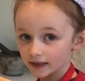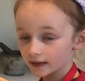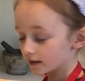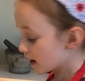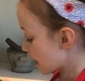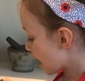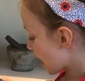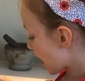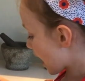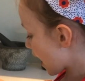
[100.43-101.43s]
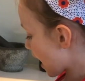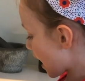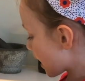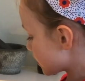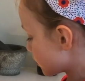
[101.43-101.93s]
in,
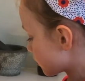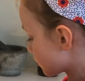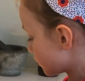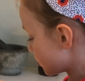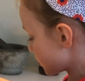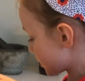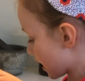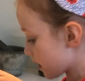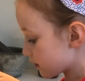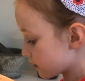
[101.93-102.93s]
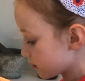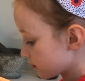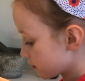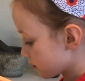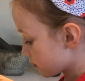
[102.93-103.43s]
add your courgette
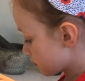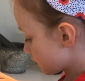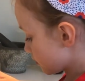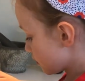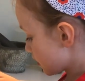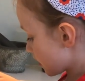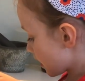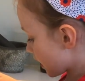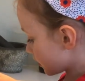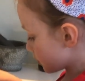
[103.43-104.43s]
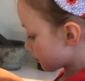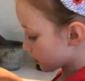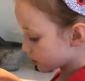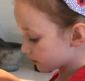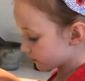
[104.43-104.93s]
and
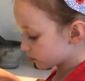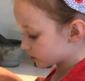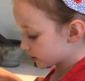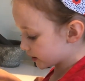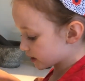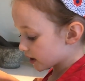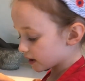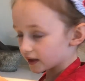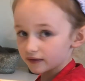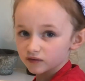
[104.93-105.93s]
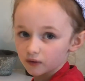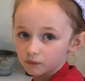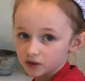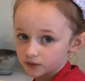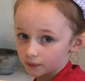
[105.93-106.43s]
most of your cheese. Leave some
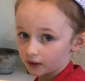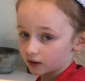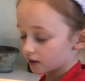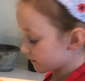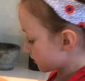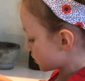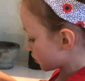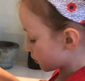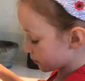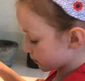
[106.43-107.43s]
to sprinkle over the top.